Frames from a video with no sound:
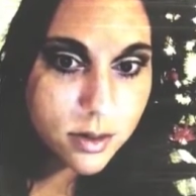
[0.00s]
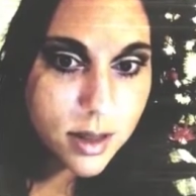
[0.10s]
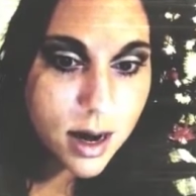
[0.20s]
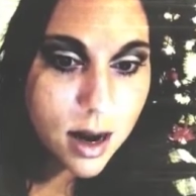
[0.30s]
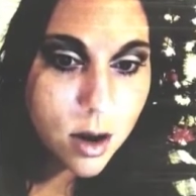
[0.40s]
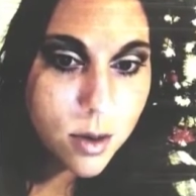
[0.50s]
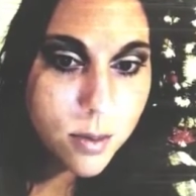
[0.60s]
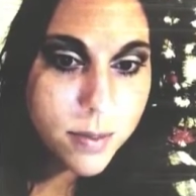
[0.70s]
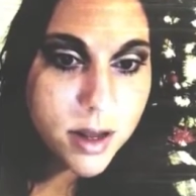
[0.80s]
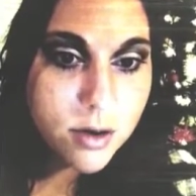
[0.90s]
that
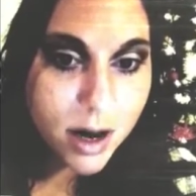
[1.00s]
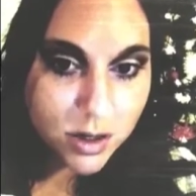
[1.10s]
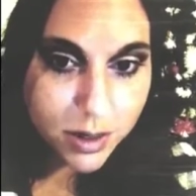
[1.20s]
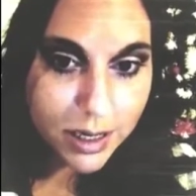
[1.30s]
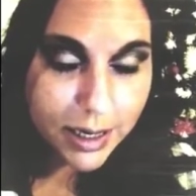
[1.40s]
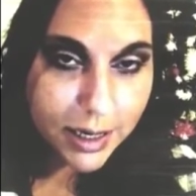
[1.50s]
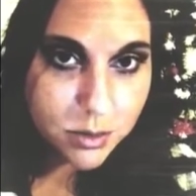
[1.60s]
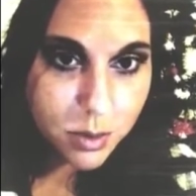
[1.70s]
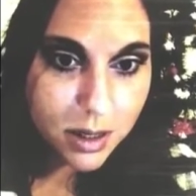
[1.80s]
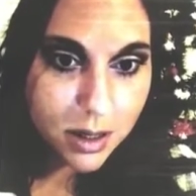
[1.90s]
I'll be graduating next
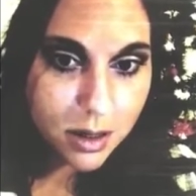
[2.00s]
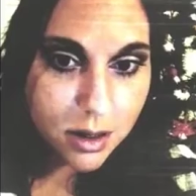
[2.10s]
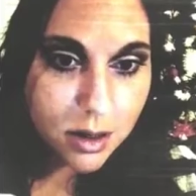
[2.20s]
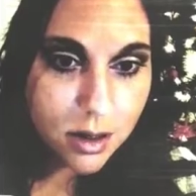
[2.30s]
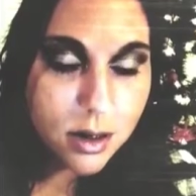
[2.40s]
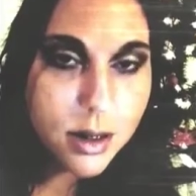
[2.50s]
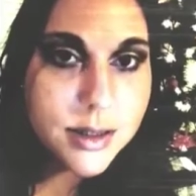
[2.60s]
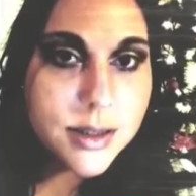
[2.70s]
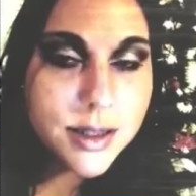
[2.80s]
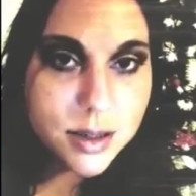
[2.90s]
week.
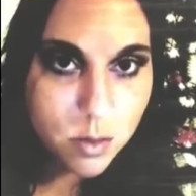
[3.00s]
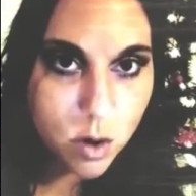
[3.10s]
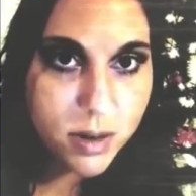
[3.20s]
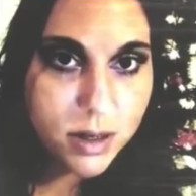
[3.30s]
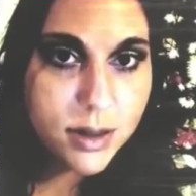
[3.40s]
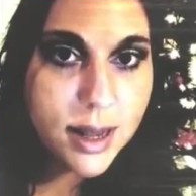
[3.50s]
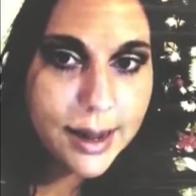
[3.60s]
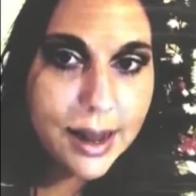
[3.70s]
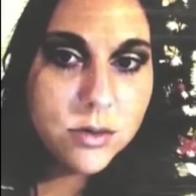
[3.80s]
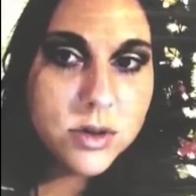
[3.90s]
It's this moment that
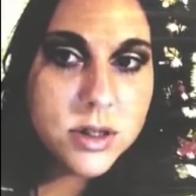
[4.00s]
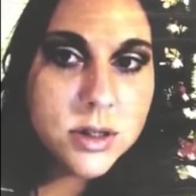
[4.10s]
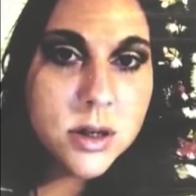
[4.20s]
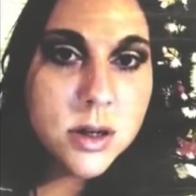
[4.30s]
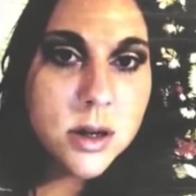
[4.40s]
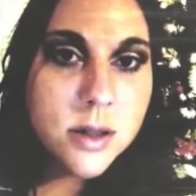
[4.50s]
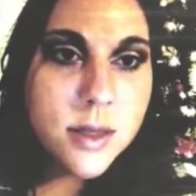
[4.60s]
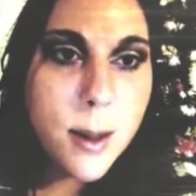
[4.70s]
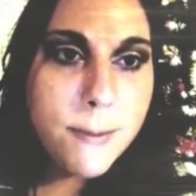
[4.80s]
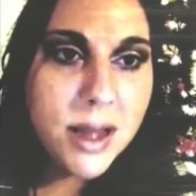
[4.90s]
counts,
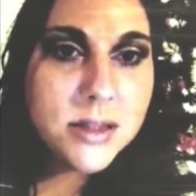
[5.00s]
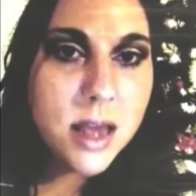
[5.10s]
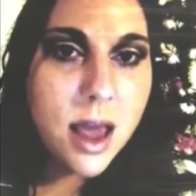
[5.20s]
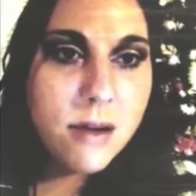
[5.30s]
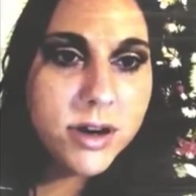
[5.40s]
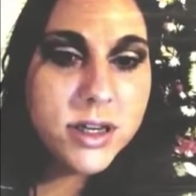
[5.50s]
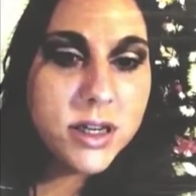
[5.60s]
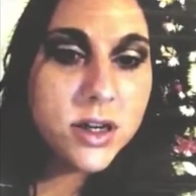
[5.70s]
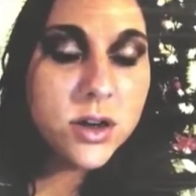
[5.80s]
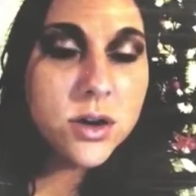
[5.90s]
that makes every
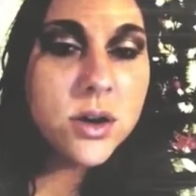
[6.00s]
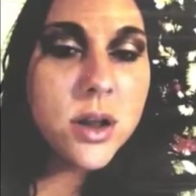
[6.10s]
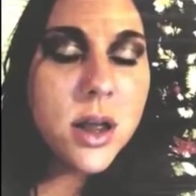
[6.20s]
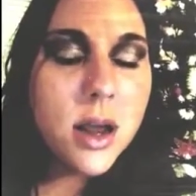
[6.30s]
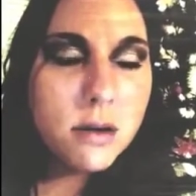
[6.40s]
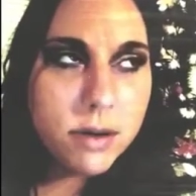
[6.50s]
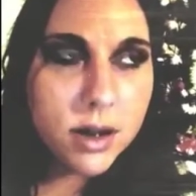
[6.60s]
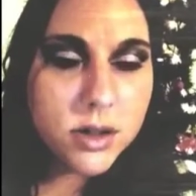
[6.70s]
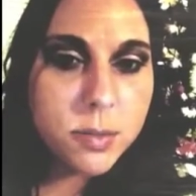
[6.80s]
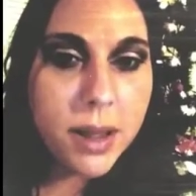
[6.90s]
tear, every
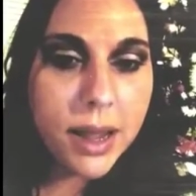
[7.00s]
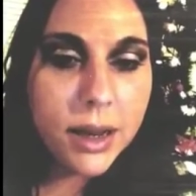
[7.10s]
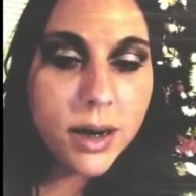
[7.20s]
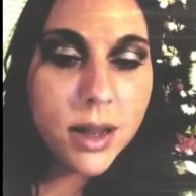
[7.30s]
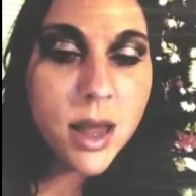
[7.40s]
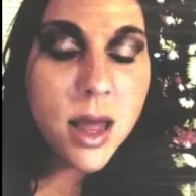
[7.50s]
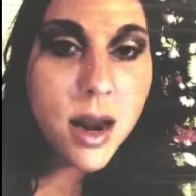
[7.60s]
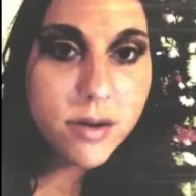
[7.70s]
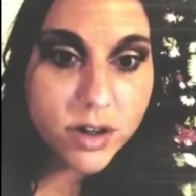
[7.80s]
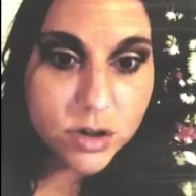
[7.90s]
ounce of pain,
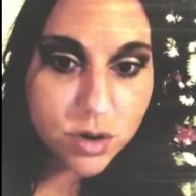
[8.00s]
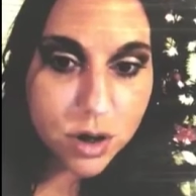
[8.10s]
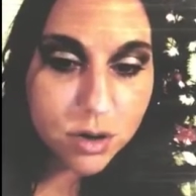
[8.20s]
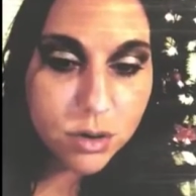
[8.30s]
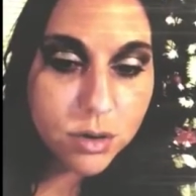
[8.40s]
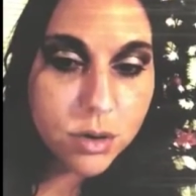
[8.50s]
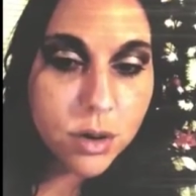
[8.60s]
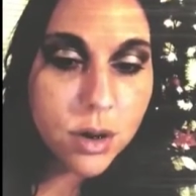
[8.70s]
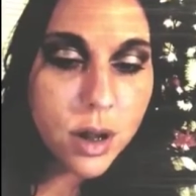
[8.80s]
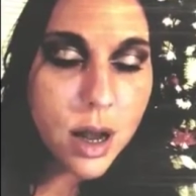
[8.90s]
every struggle,
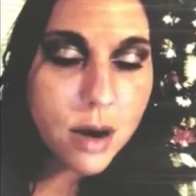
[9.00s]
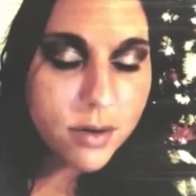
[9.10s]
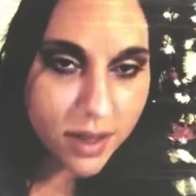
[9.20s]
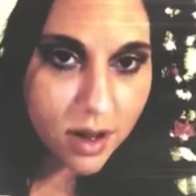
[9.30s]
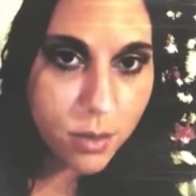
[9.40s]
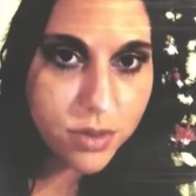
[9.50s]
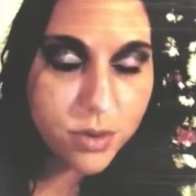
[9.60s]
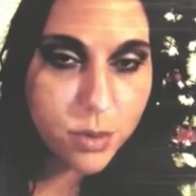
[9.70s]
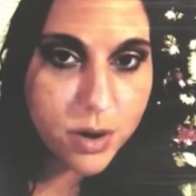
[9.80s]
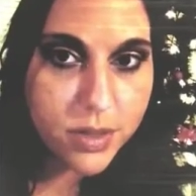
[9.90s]
everything I went
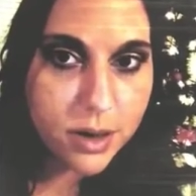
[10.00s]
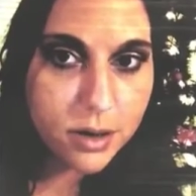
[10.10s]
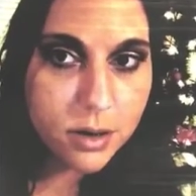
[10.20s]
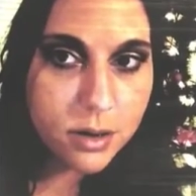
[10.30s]
through worth it.